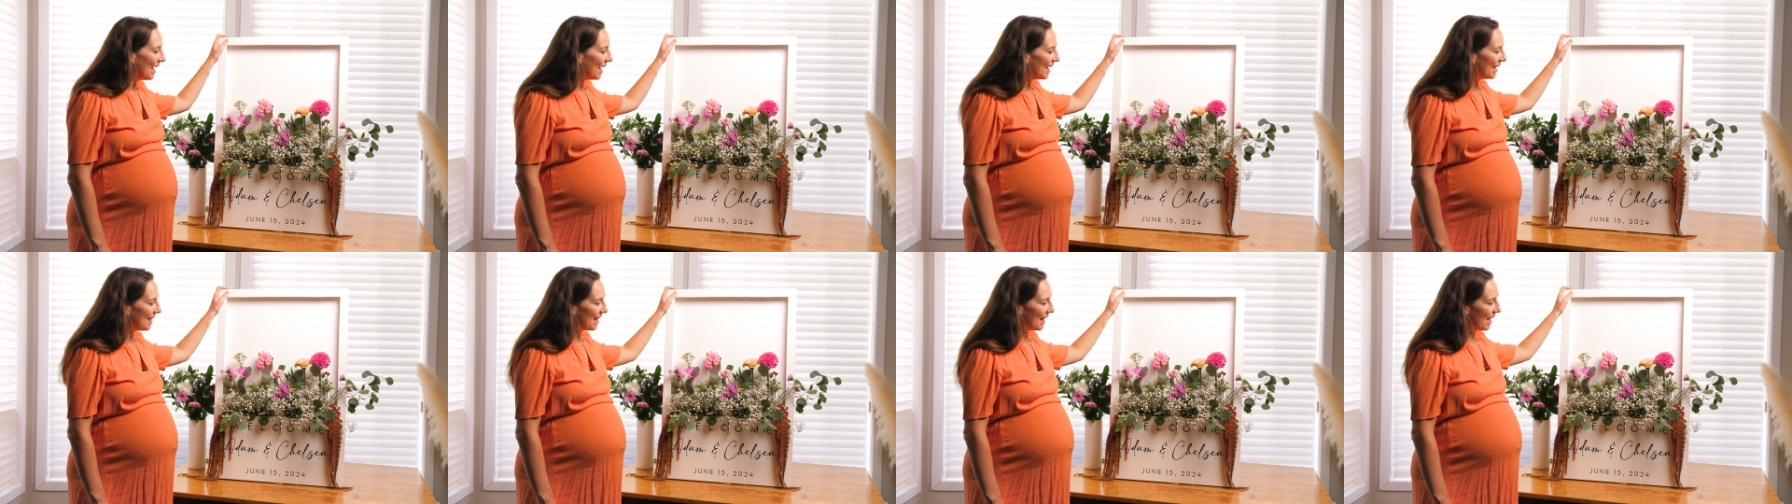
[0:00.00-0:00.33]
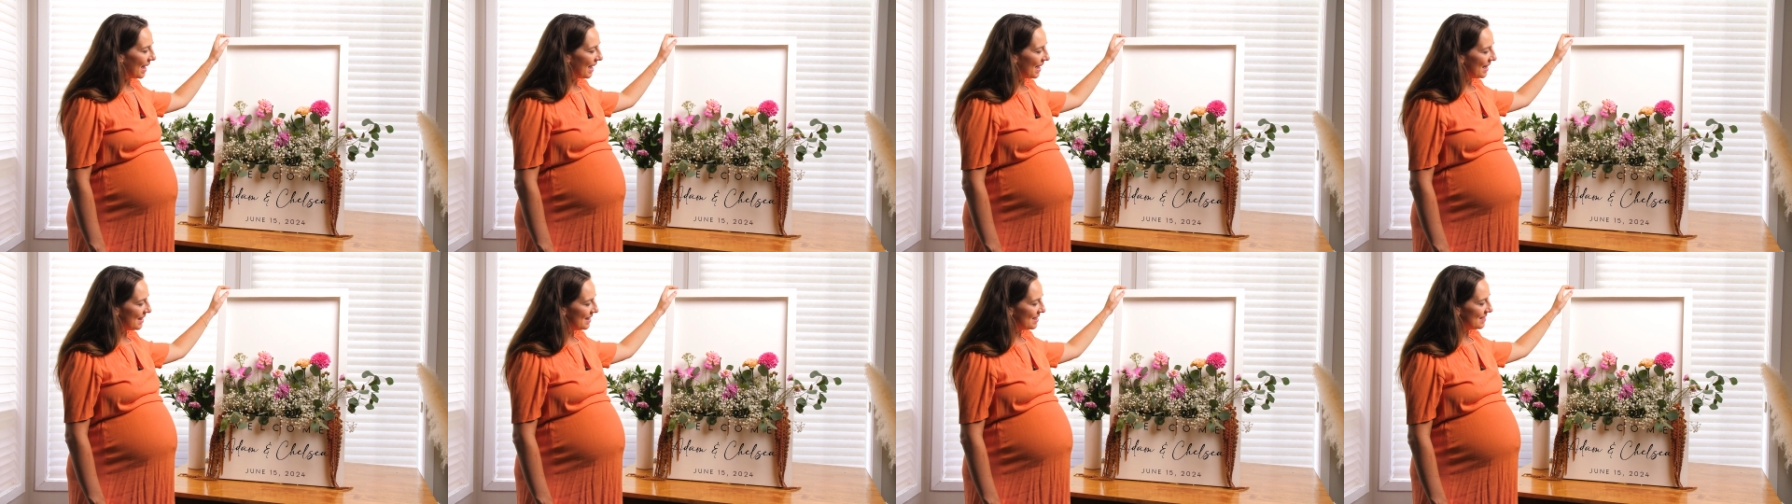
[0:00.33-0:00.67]
and
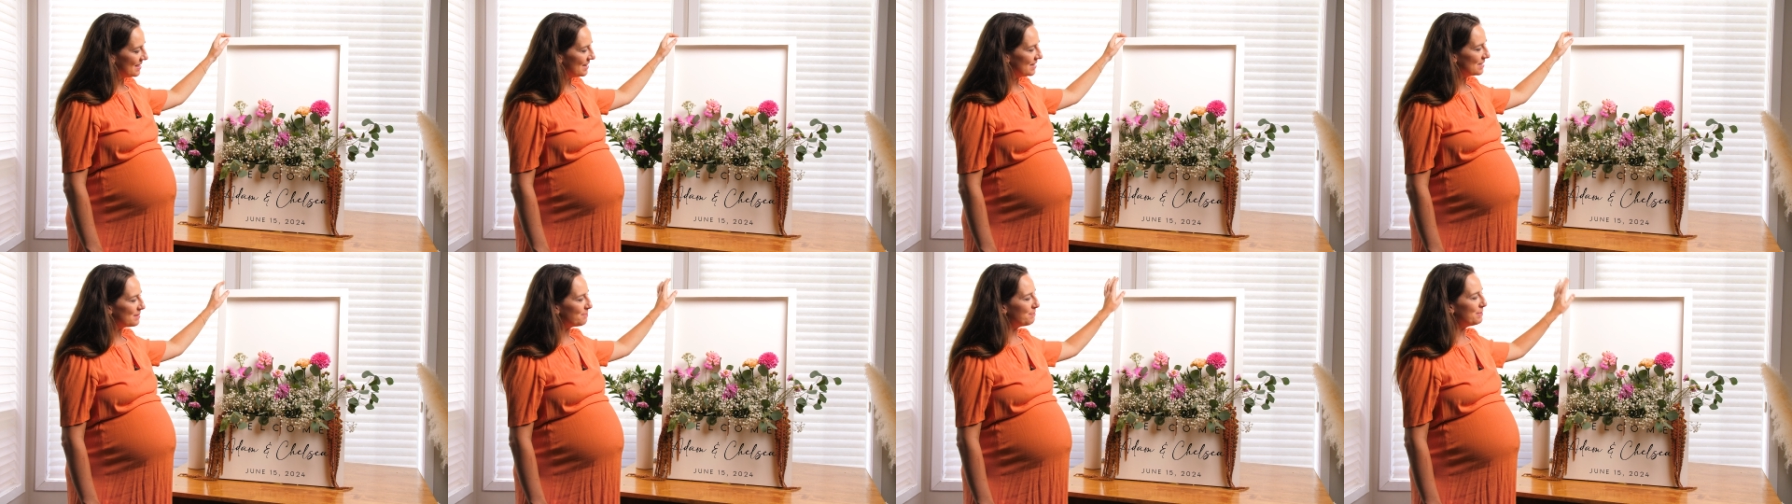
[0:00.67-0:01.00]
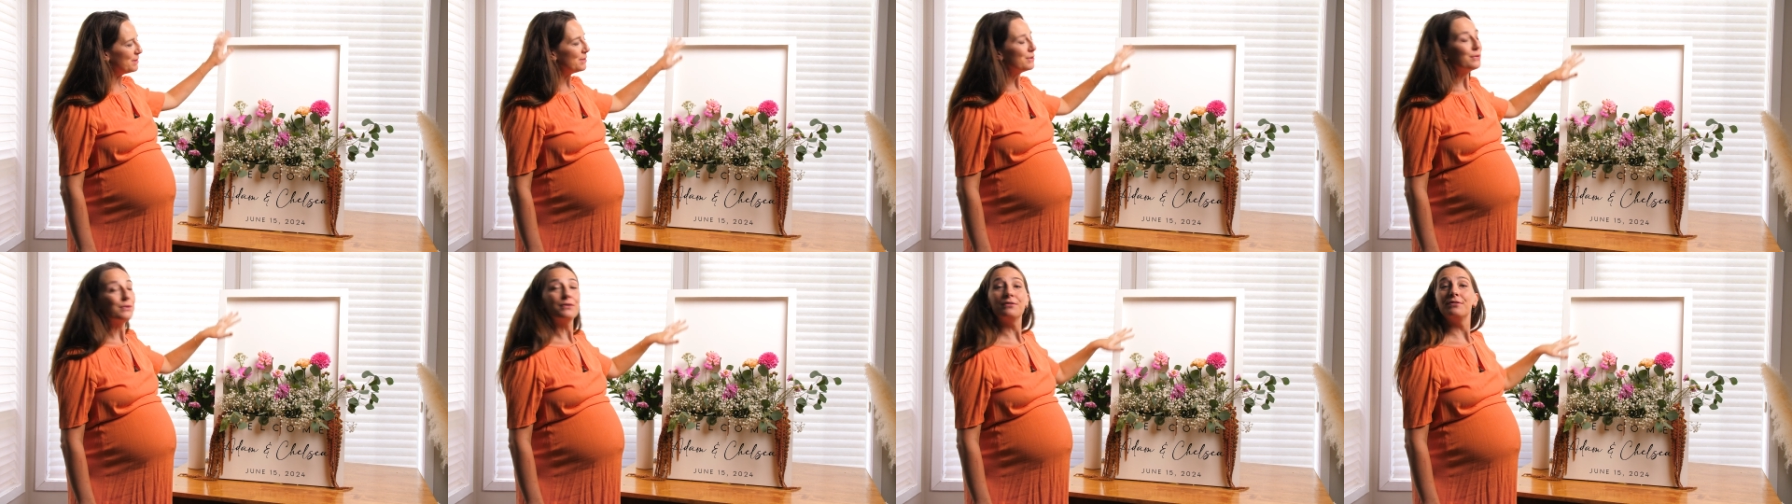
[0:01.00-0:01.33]
add in these
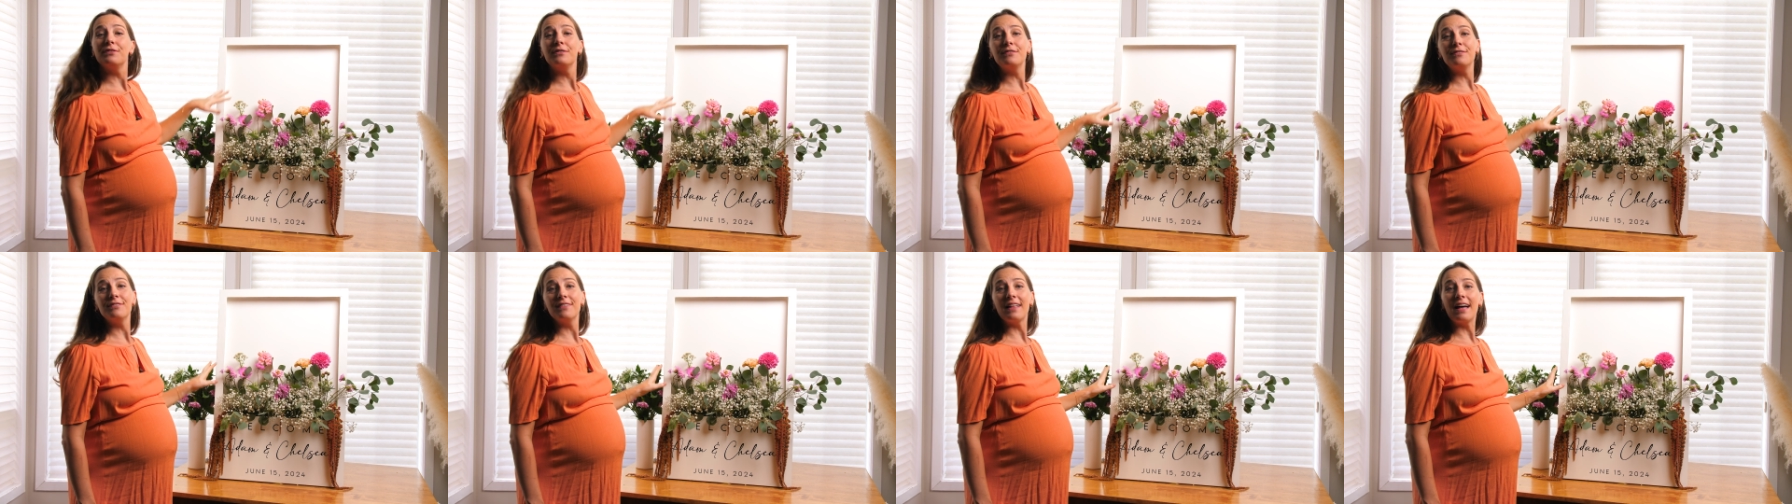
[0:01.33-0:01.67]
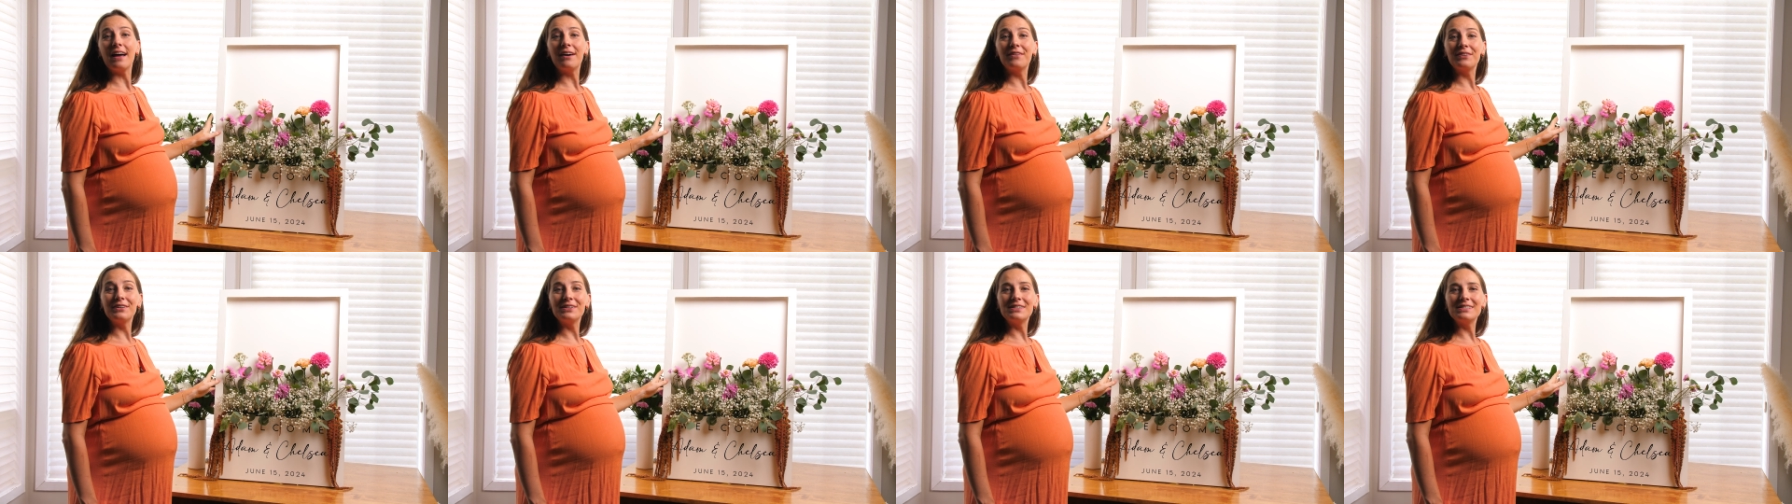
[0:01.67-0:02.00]
beautiful
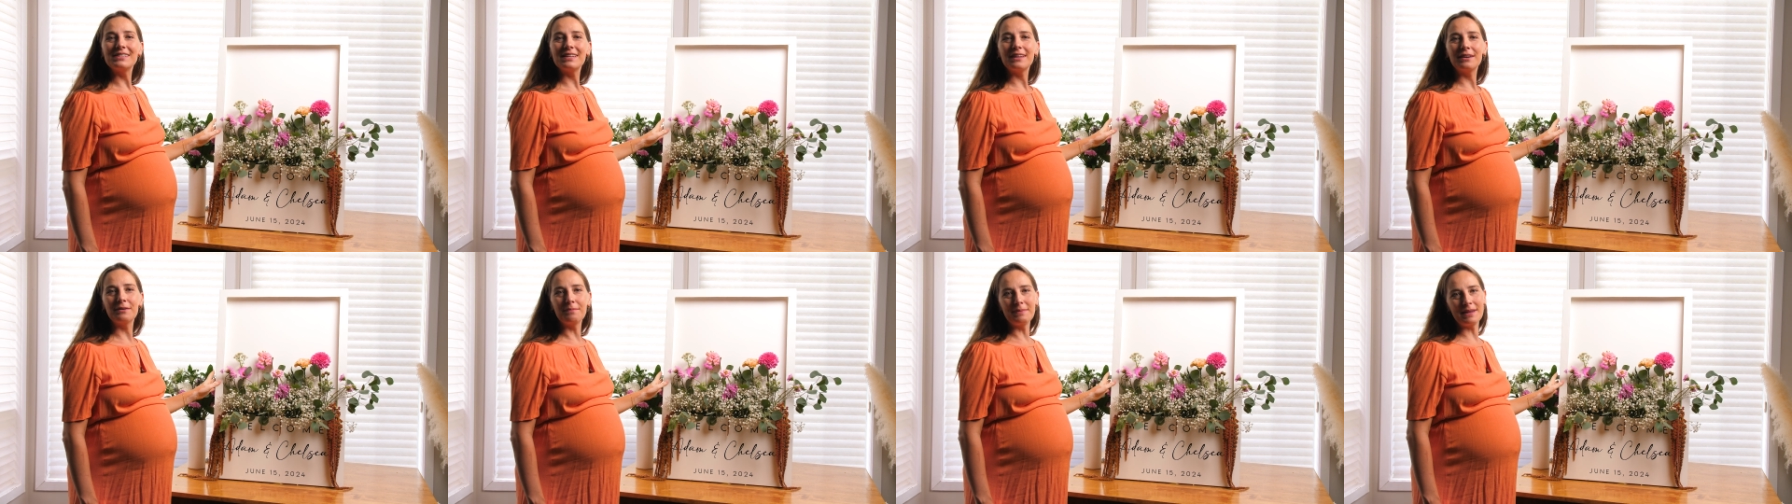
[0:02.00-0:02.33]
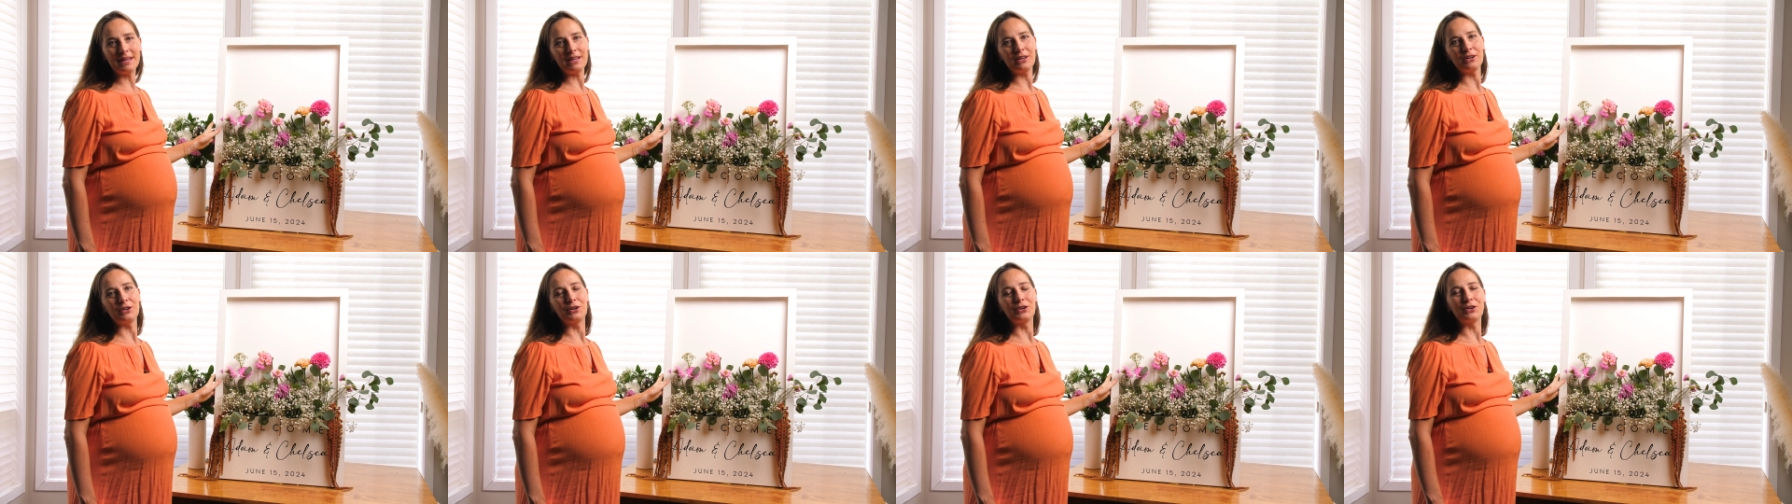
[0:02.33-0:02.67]
flowers that'll
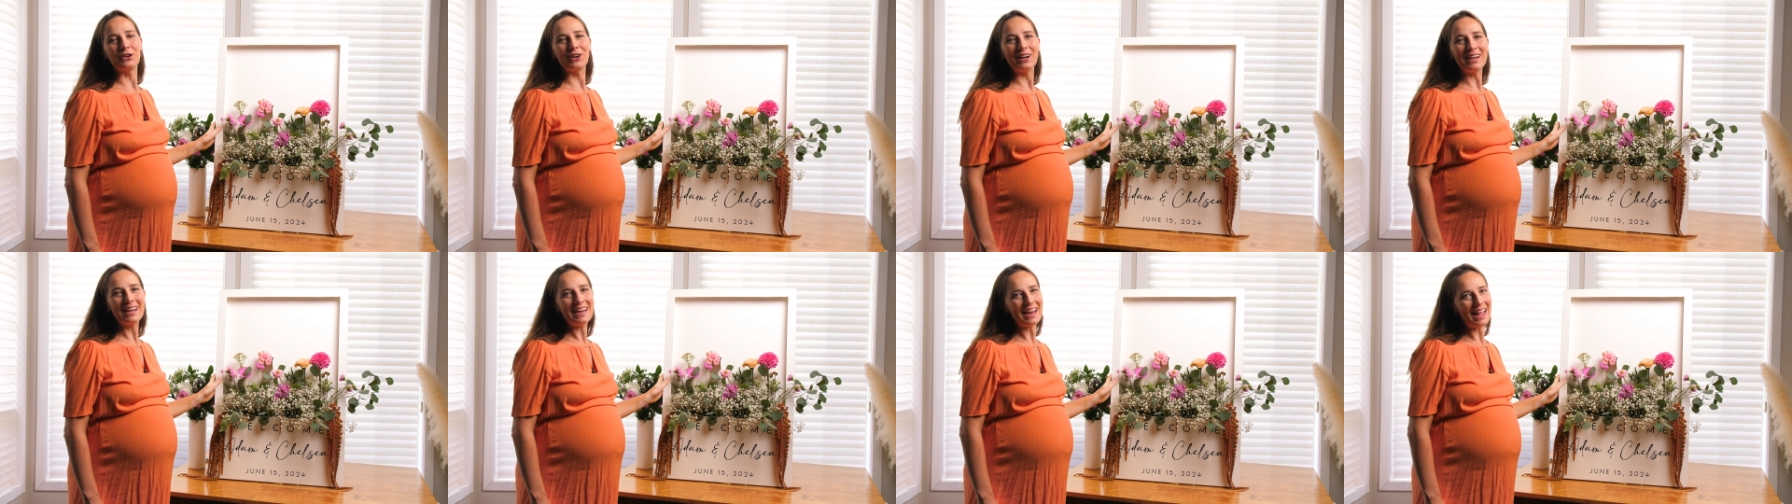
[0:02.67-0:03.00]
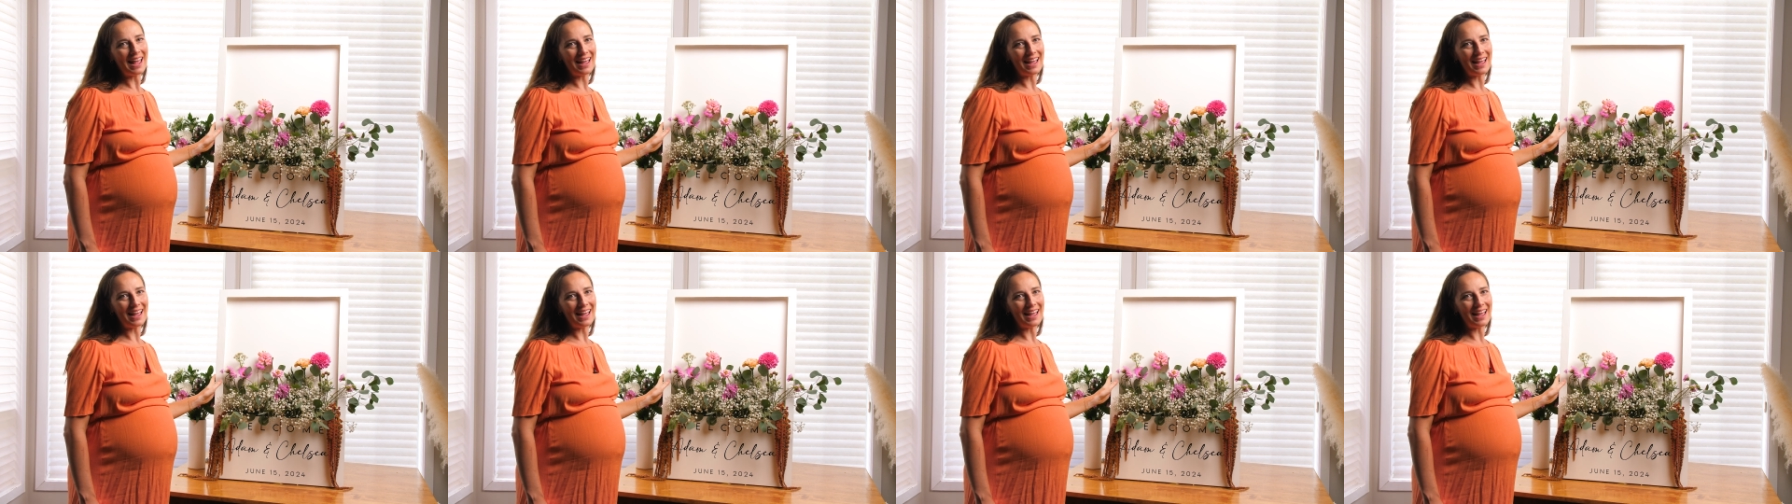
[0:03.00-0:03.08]
make a great